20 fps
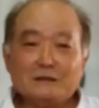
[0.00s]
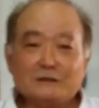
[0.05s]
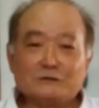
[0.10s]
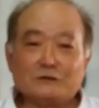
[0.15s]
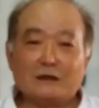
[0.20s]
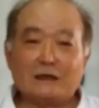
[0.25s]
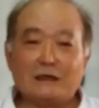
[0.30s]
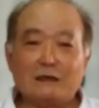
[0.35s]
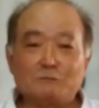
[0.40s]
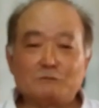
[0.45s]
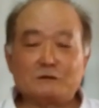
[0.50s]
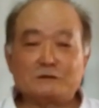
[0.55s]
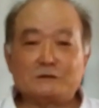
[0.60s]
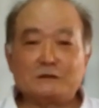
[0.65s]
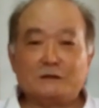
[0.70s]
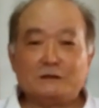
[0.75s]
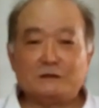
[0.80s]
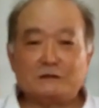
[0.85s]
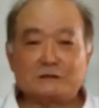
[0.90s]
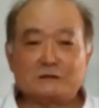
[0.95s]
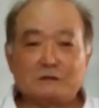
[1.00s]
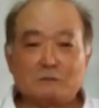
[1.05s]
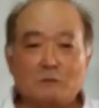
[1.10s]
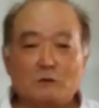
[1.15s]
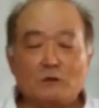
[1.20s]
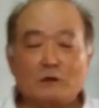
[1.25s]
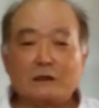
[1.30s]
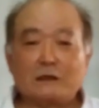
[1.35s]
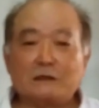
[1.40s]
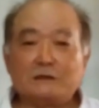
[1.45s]
So I have to
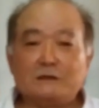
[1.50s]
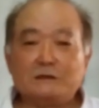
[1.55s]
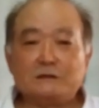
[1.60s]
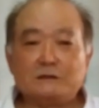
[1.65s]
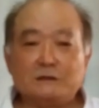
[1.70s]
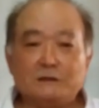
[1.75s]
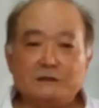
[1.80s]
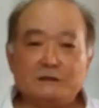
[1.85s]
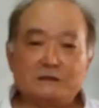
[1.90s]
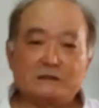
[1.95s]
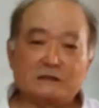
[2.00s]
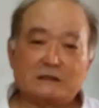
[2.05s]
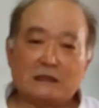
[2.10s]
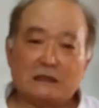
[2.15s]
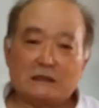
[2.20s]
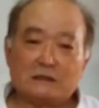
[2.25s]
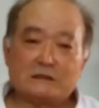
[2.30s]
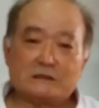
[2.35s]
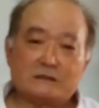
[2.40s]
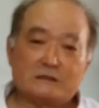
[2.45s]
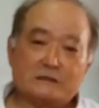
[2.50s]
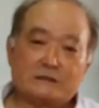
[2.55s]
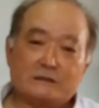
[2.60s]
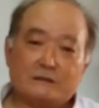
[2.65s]
more like a restart